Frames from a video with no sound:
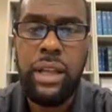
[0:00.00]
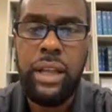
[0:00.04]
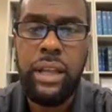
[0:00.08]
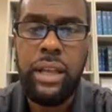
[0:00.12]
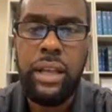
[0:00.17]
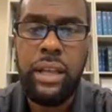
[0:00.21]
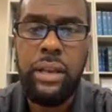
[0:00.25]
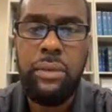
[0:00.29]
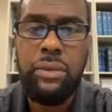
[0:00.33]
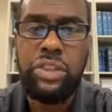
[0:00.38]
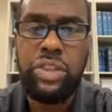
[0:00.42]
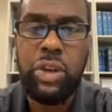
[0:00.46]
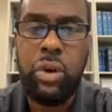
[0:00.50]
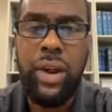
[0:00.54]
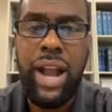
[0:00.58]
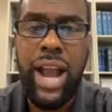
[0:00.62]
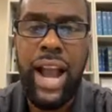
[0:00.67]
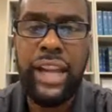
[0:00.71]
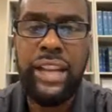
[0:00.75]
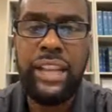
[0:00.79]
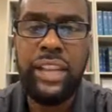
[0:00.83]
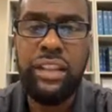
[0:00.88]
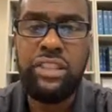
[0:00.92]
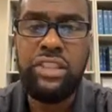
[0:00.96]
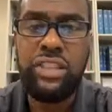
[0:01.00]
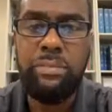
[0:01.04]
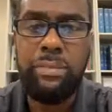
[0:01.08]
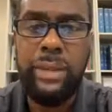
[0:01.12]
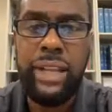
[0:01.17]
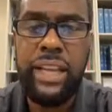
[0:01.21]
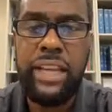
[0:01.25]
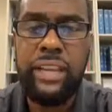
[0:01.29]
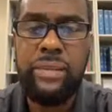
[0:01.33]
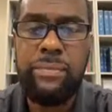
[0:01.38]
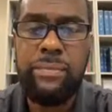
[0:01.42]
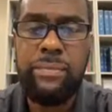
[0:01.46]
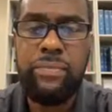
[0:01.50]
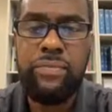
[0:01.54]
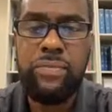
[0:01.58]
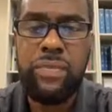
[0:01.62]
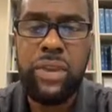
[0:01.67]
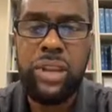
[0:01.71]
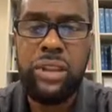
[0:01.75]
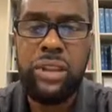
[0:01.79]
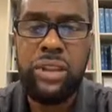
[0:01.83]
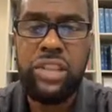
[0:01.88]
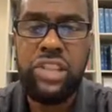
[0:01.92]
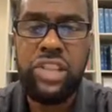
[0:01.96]
It was her idea to meet.
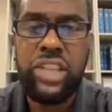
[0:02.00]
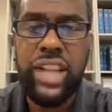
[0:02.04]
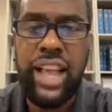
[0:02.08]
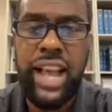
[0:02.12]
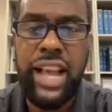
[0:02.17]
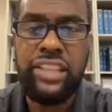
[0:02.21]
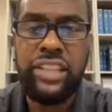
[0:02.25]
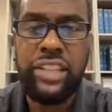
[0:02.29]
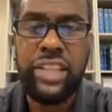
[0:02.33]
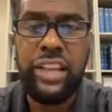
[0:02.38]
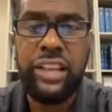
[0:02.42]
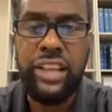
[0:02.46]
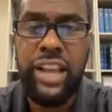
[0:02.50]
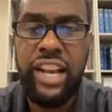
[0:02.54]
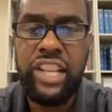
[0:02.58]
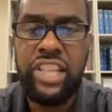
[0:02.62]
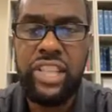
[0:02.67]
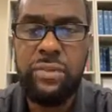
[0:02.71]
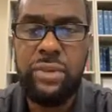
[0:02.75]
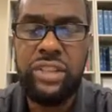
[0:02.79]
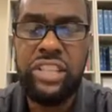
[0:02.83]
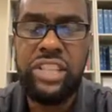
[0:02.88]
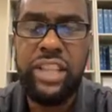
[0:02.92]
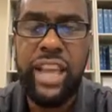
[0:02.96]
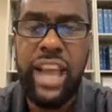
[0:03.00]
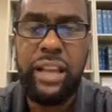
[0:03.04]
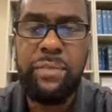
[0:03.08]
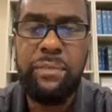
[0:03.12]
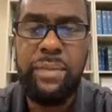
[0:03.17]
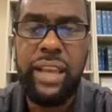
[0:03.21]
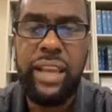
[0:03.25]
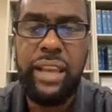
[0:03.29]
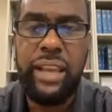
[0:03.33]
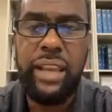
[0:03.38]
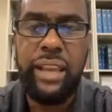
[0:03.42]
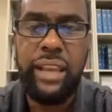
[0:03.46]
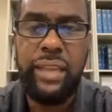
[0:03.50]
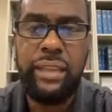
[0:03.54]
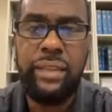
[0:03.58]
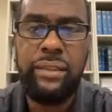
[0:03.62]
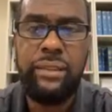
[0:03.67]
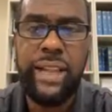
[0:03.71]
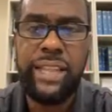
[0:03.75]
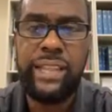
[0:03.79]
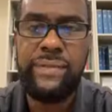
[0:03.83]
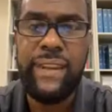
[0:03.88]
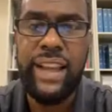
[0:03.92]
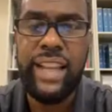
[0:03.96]
She has a connection with SAC-B.
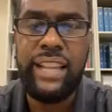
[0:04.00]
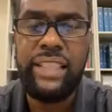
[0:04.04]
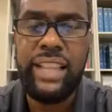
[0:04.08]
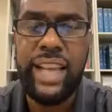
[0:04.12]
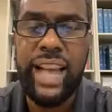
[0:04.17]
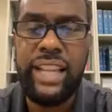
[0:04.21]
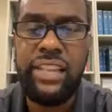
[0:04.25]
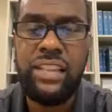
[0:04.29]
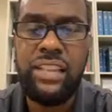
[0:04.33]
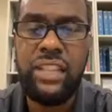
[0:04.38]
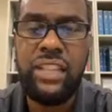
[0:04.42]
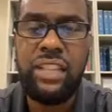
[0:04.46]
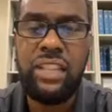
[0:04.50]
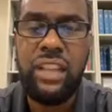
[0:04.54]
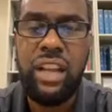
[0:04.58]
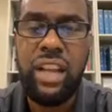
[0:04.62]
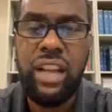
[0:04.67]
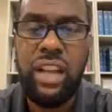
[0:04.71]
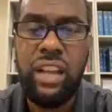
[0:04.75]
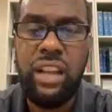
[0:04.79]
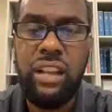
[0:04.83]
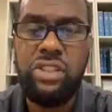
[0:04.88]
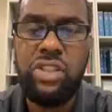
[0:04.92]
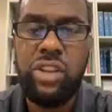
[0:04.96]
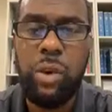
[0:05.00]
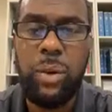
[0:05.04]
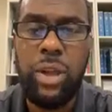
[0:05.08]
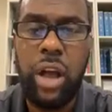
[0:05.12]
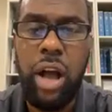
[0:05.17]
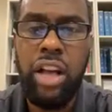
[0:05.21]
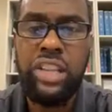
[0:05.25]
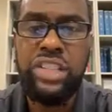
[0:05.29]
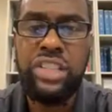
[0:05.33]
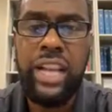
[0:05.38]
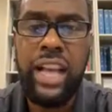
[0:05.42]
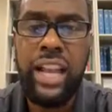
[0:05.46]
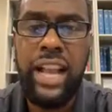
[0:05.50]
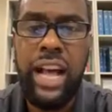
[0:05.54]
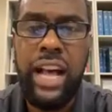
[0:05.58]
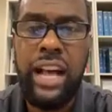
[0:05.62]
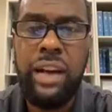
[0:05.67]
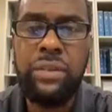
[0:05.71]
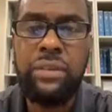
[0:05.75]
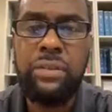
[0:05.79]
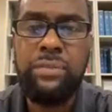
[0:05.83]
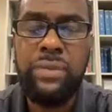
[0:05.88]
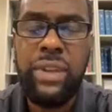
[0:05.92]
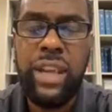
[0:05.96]
That's fantastic. So we all sat
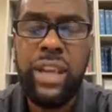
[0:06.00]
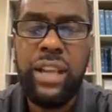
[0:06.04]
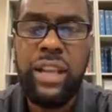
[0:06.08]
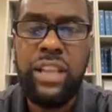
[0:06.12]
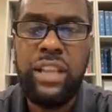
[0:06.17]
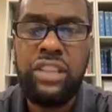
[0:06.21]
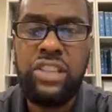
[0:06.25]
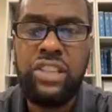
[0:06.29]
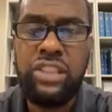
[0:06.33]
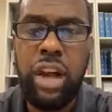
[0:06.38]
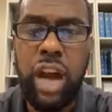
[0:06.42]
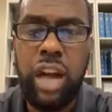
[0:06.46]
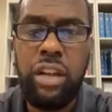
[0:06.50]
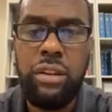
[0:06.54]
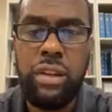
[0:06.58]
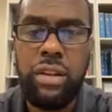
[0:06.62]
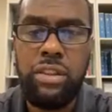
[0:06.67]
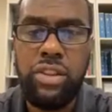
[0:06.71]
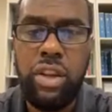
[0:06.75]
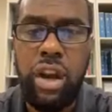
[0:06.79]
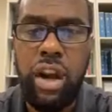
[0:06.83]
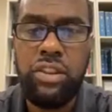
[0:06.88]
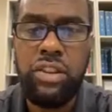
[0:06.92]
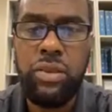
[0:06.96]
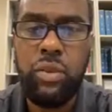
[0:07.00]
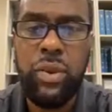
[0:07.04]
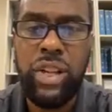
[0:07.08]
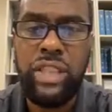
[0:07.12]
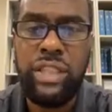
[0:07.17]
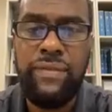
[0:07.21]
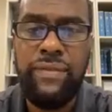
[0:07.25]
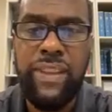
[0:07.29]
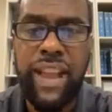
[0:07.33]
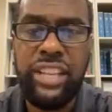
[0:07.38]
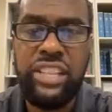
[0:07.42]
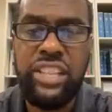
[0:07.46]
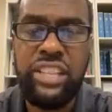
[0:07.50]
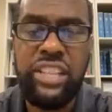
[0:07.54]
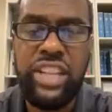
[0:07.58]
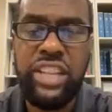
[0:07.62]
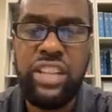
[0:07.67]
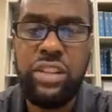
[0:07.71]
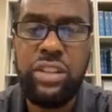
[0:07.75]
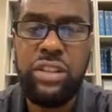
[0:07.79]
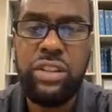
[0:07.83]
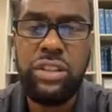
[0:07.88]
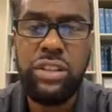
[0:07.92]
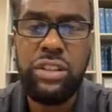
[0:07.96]
down, and talked to Wes Van
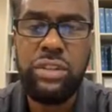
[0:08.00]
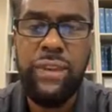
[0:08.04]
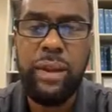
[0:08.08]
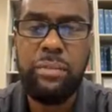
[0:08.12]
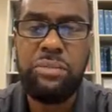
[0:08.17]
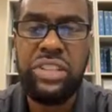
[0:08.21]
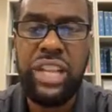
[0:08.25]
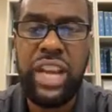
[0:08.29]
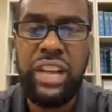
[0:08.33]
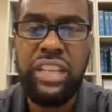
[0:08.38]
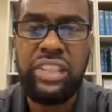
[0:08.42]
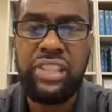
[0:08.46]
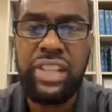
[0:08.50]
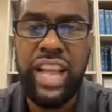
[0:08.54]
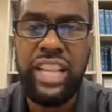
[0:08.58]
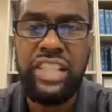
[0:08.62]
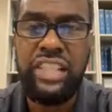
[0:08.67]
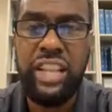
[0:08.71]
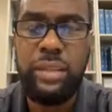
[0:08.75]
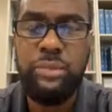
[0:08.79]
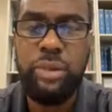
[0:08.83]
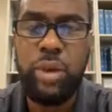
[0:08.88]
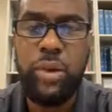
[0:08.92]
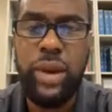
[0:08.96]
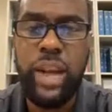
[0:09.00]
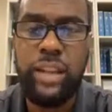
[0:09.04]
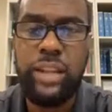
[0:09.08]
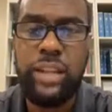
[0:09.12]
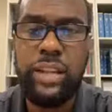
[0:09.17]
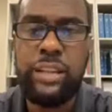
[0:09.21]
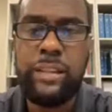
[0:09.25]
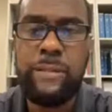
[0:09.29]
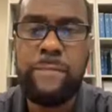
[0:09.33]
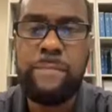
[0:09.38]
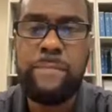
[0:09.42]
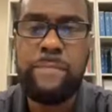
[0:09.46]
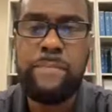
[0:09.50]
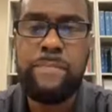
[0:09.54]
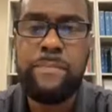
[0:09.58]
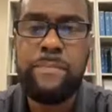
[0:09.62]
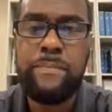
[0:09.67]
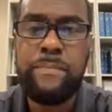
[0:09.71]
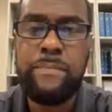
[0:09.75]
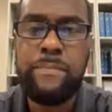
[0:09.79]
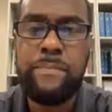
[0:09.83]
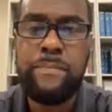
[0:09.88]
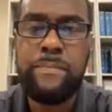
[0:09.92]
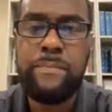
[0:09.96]
Snicker, if I'm saying his last name correctly.
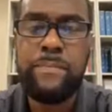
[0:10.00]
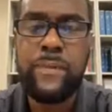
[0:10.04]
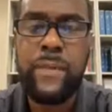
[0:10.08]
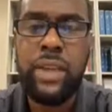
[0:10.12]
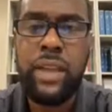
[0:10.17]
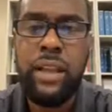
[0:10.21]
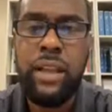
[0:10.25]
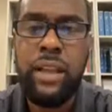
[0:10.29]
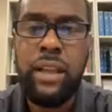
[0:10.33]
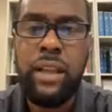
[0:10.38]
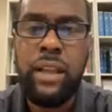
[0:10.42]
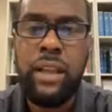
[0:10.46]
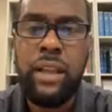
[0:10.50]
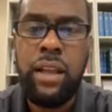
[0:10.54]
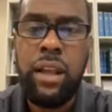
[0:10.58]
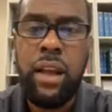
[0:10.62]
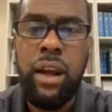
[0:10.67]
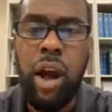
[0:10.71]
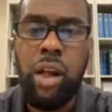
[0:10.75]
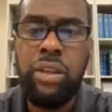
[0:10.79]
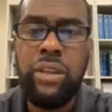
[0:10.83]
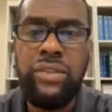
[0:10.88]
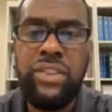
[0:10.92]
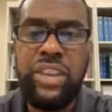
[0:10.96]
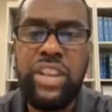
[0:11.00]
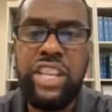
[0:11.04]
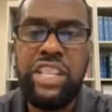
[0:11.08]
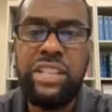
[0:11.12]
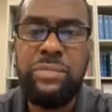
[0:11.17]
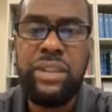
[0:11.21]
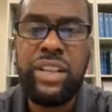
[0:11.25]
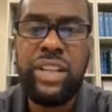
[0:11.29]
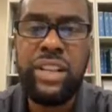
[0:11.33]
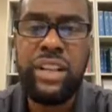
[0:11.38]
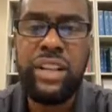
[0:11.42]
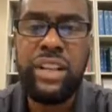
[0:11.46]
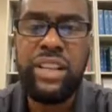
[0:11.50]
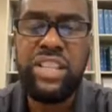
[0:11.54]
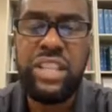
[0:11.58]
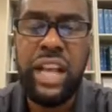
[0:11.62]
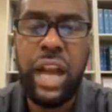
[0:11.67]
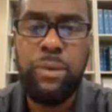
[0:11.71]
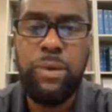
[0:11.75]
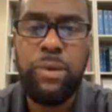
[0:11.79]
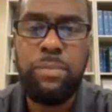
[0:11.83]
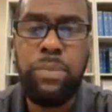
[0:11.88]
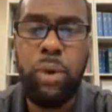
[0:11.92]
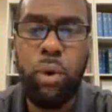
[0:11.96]
All of this because
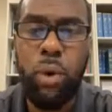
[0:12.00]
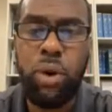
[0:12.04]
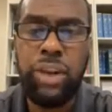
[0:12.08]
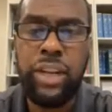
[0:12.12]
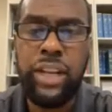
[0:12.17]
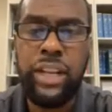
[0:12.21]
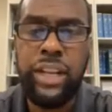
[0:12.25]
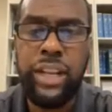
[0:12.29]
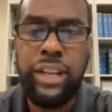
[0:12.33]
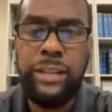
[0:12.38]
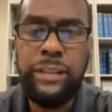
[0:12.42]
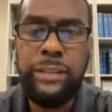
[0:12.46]
I reported